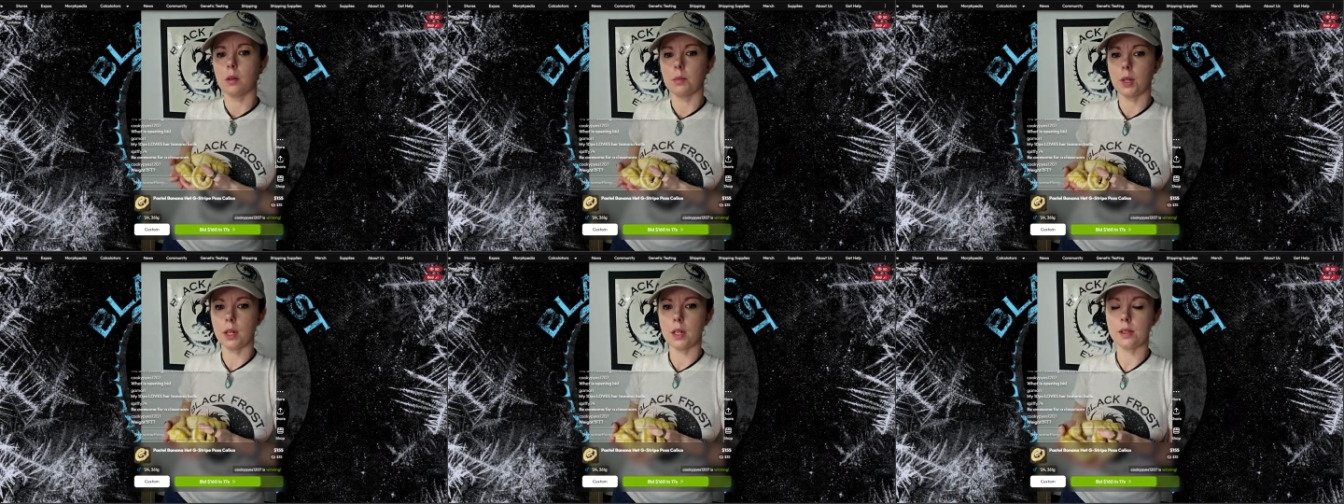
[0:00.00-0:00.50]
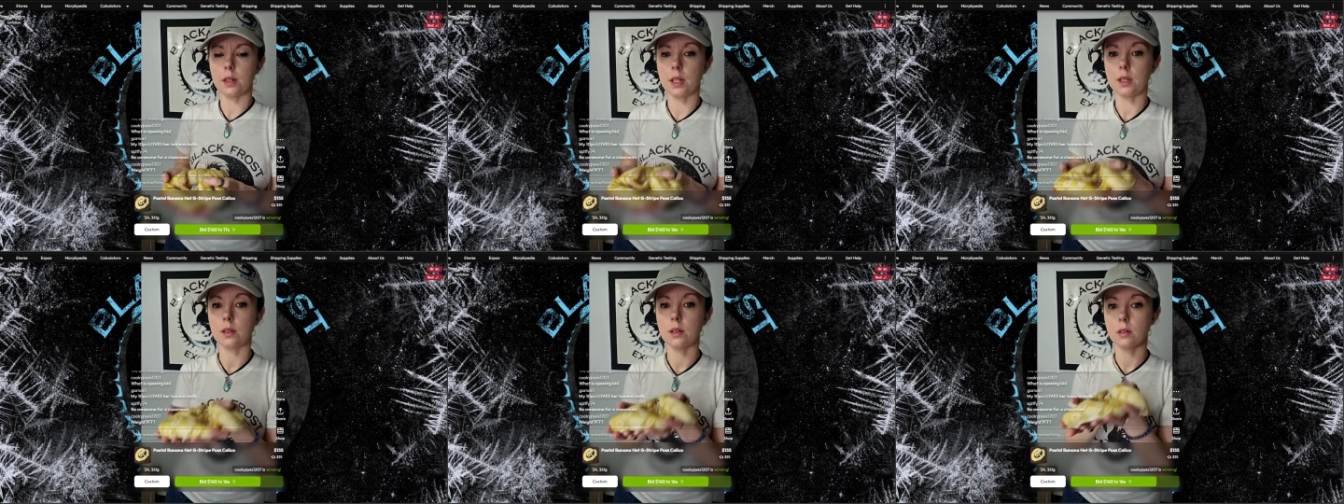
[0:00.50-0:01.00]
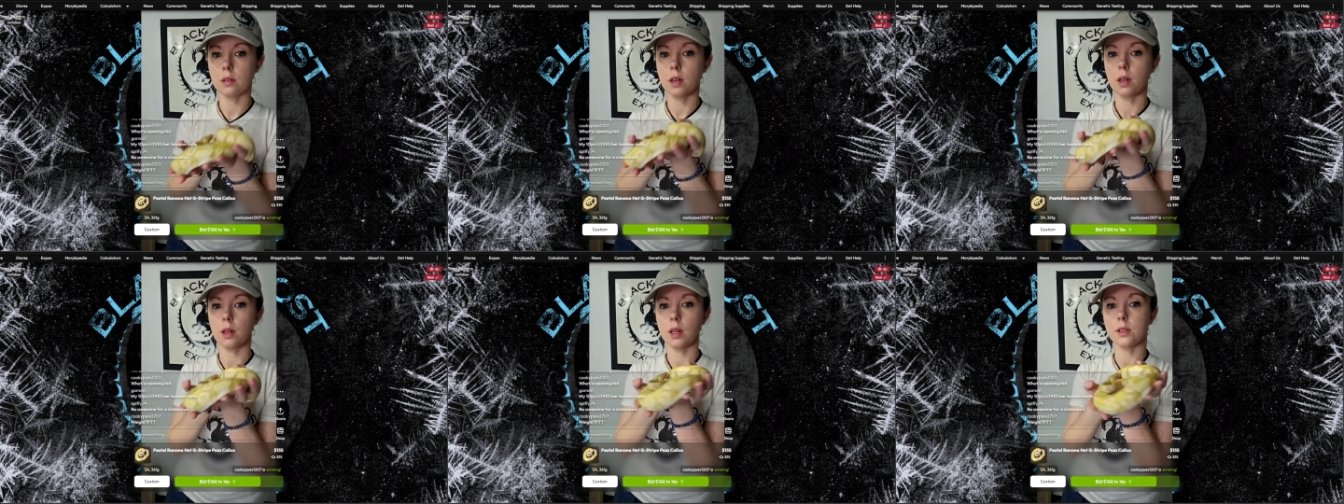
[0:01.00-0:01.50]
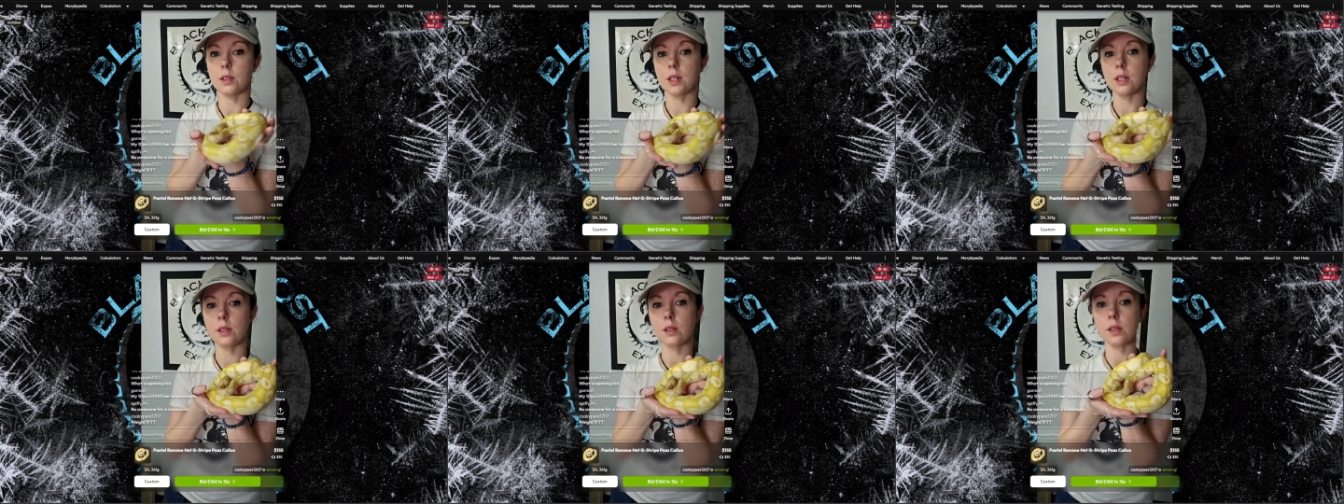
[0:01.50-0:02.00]
But he's a decent
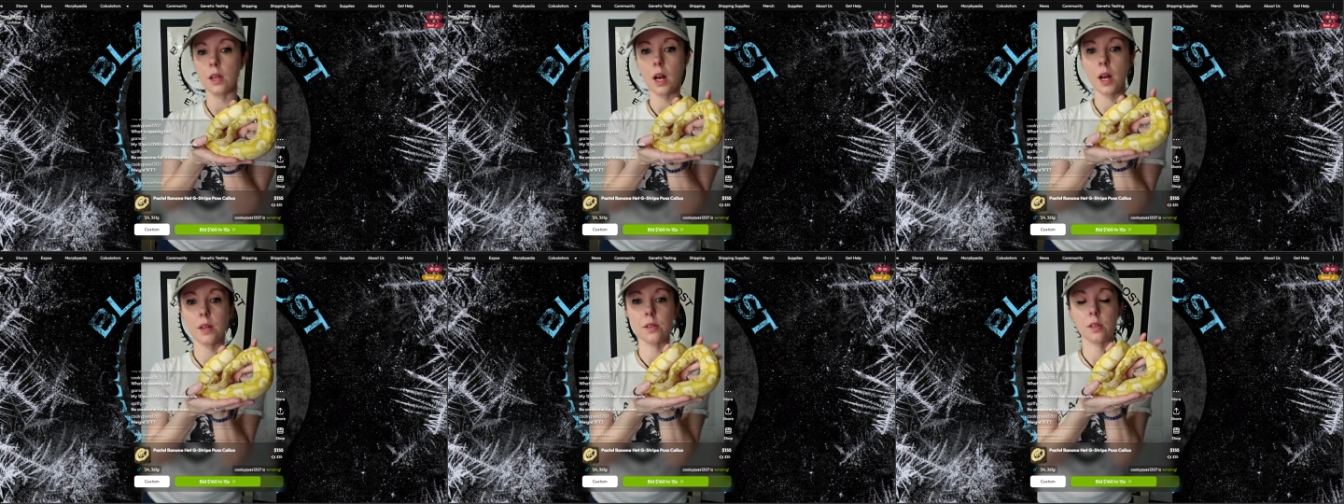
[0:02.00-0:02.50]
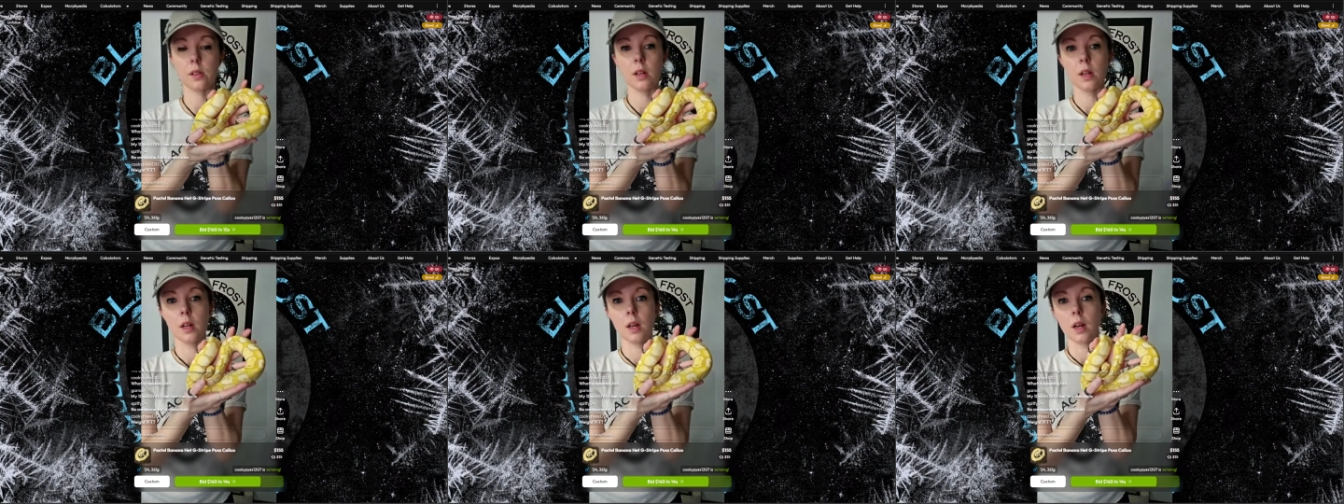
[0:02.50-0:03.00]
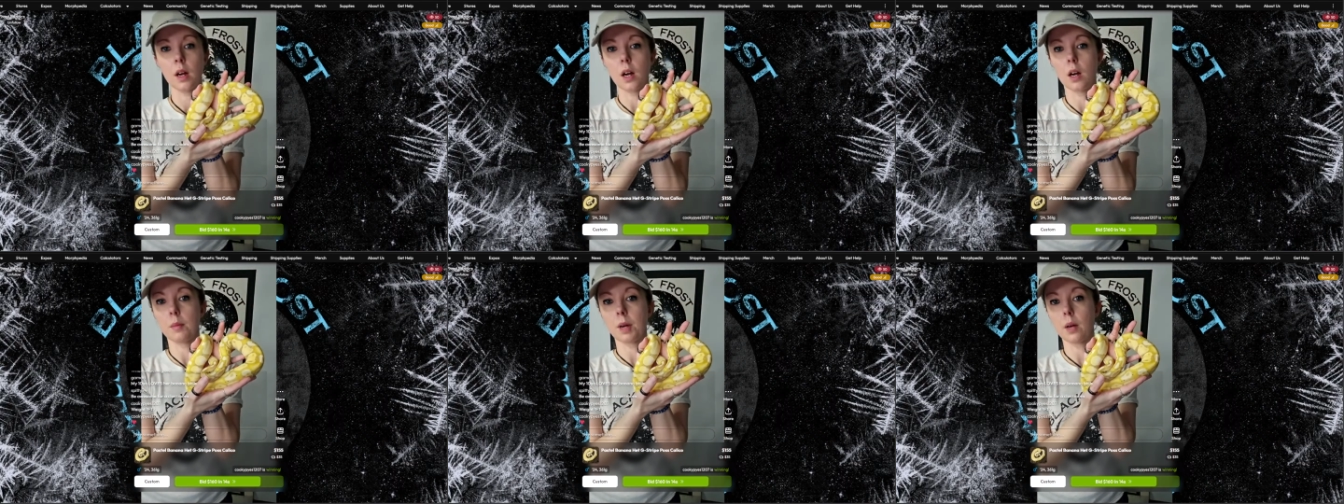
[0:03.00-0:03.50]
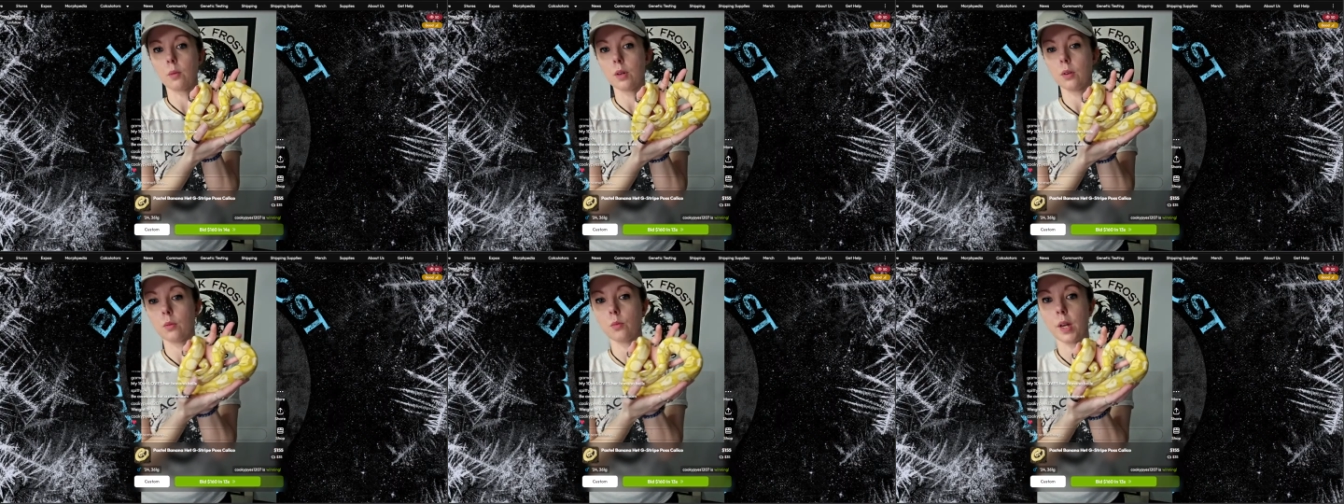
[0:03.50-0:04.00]
size. I
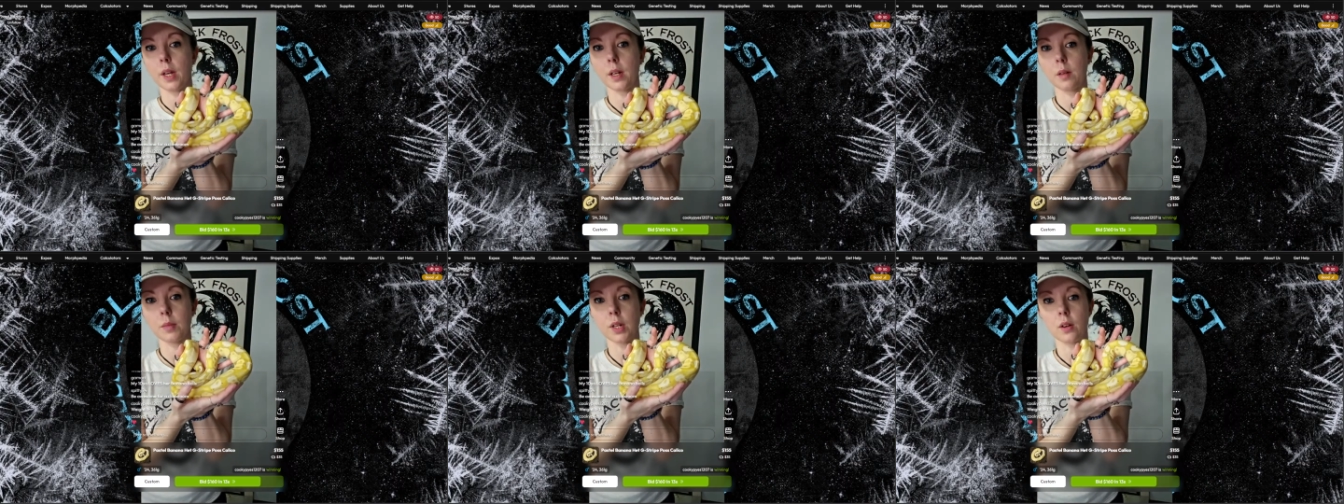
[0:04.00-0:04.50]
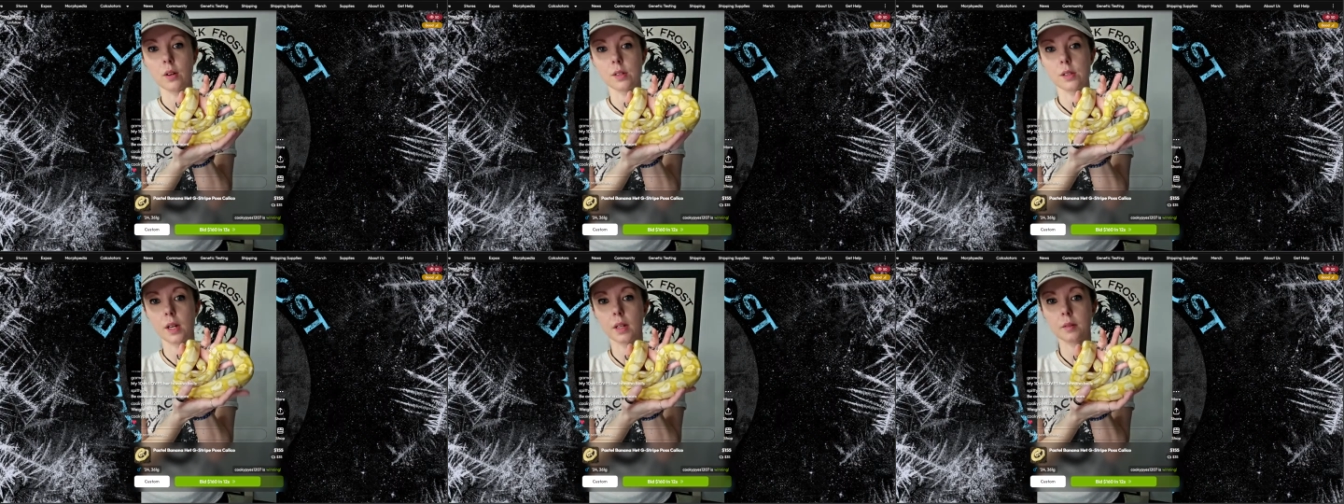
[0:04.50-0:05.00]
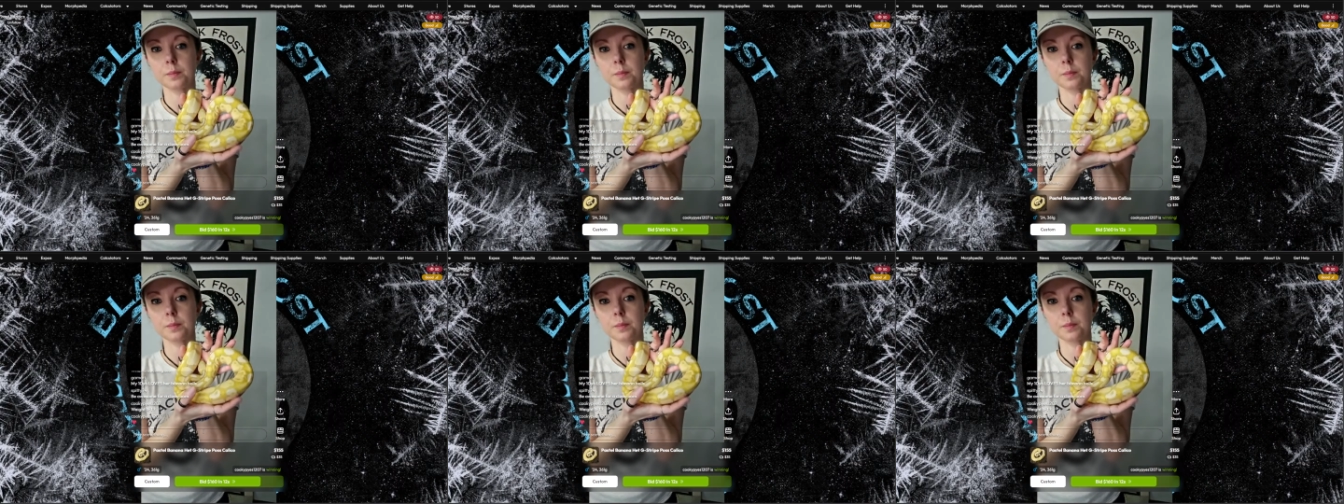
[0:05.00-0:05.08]
will weigh him here in a sec.